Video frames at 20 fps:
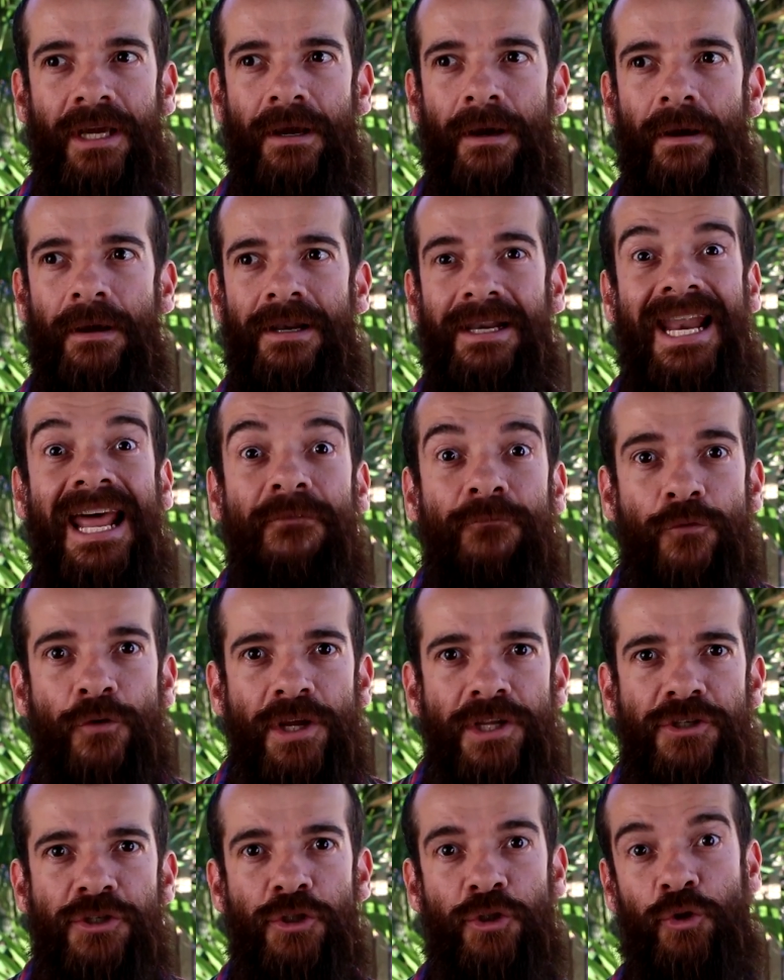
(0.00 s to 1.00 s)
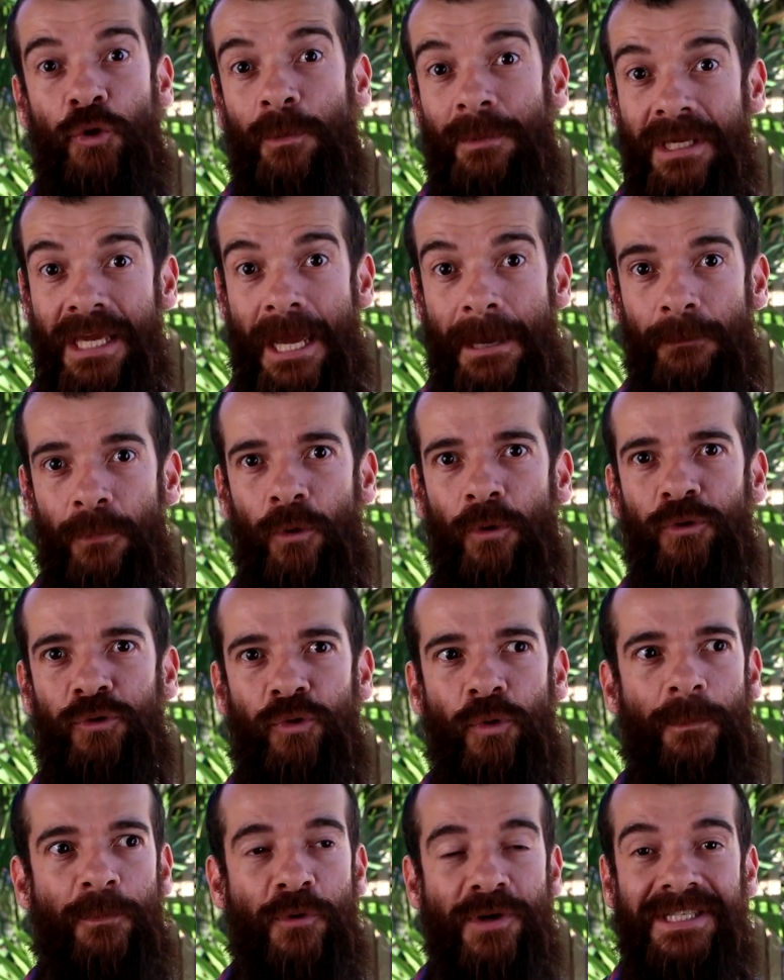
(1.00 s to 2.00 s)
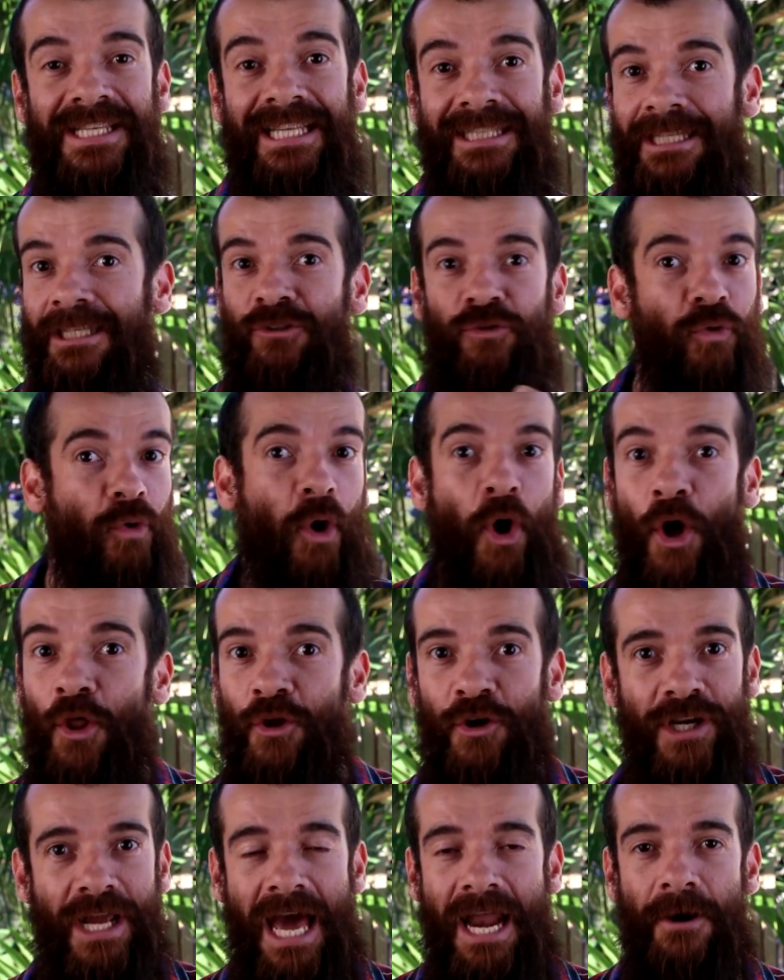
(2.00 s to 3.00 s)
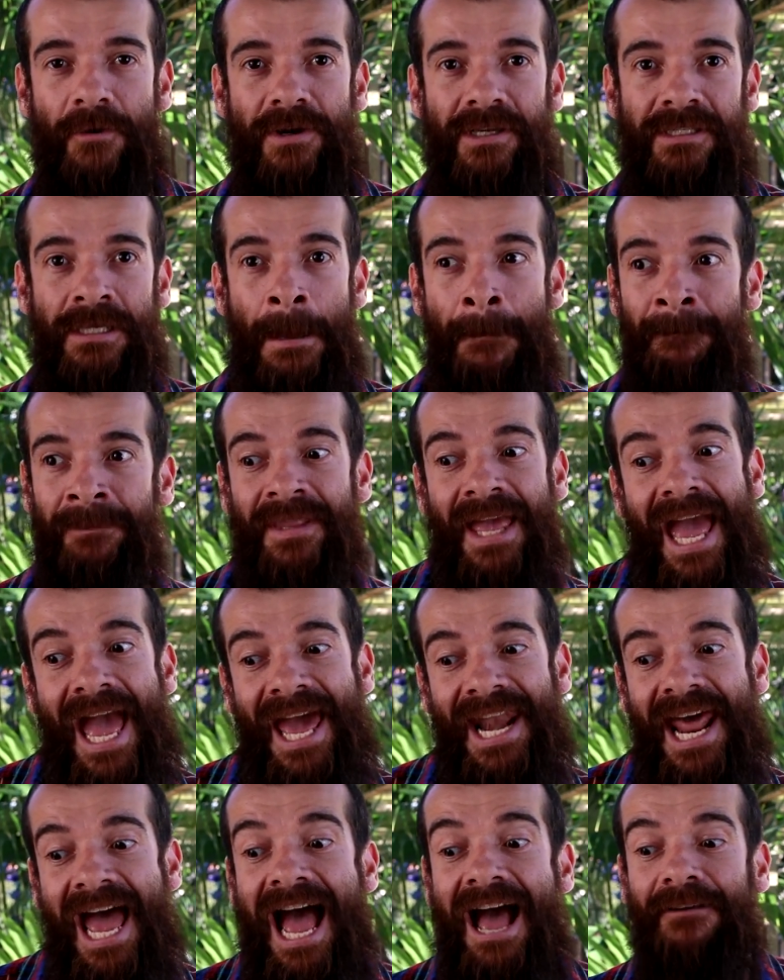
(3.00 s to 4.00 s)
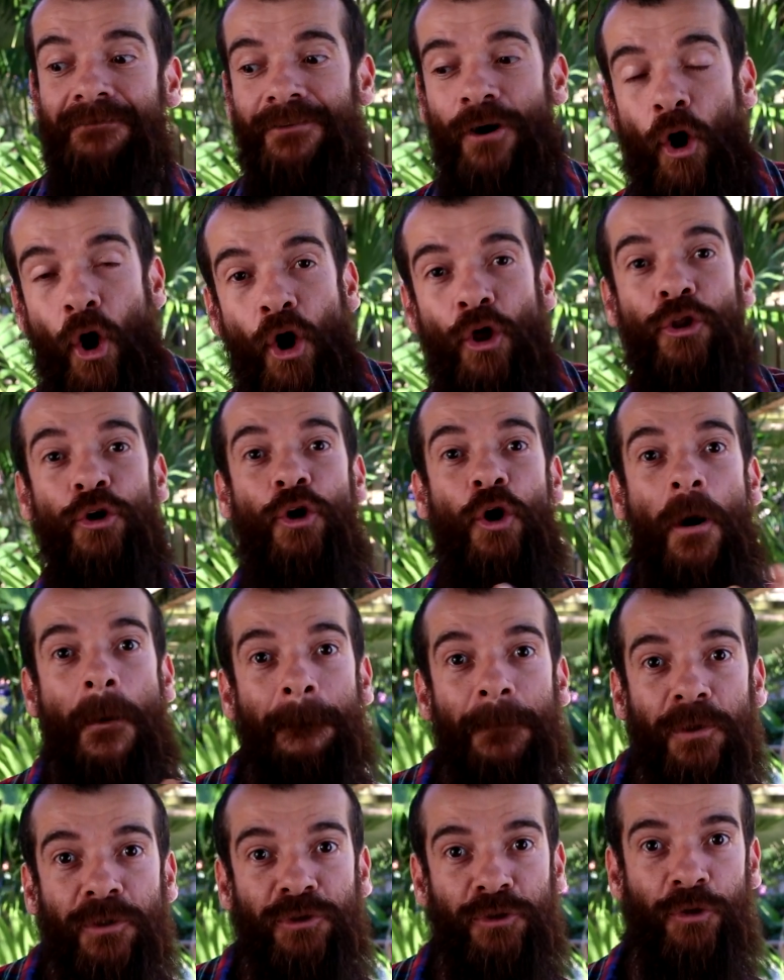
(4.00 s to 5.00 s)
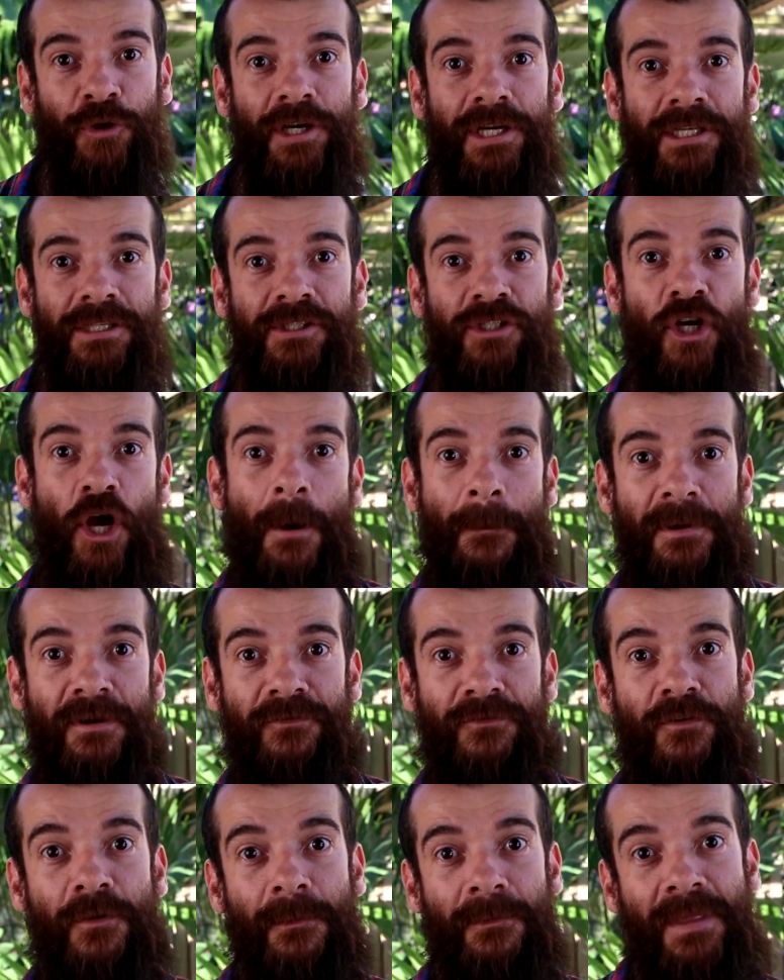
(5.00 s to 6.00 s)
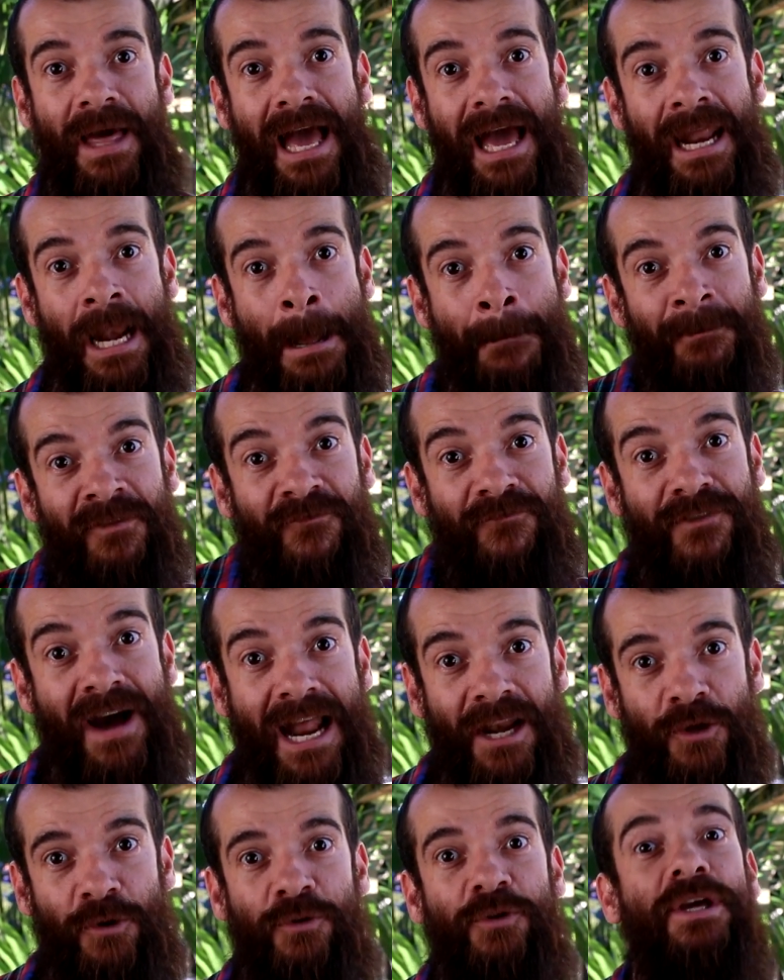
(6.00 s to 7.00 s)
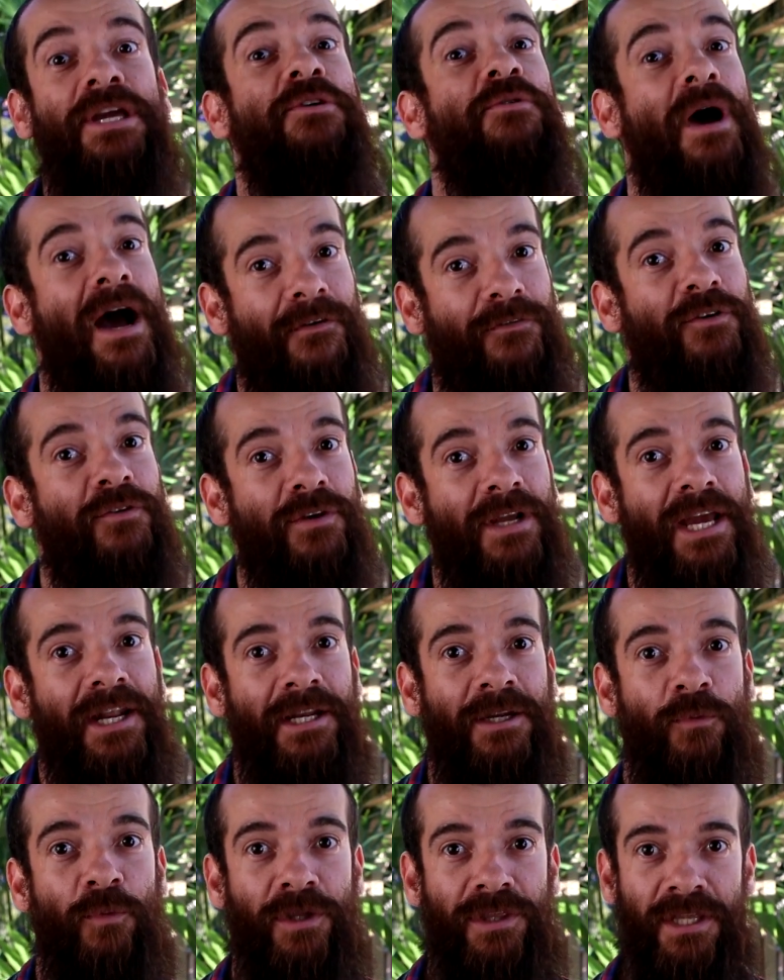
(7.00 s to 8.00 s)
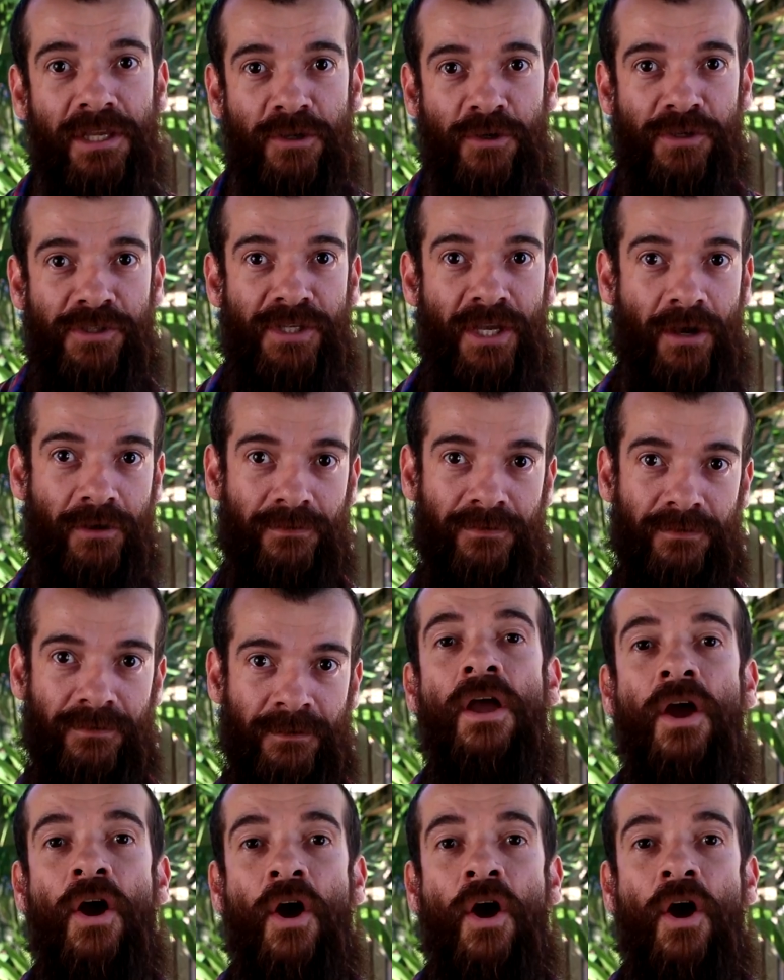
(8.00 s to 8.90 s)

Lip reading: leverage to be able to present it to other galleries and have other opportunities coming from that value that you have created within yourself.